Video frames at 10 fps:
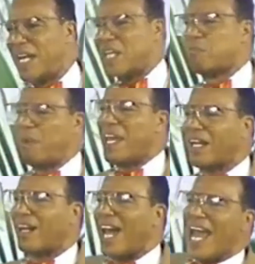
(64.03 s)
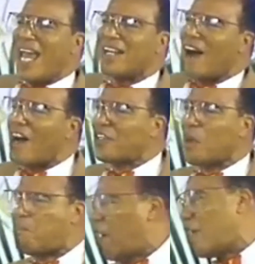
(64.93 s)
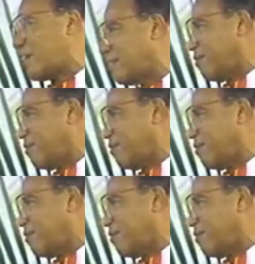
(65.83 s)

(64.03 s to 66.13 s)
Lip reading: that is being laid under burden.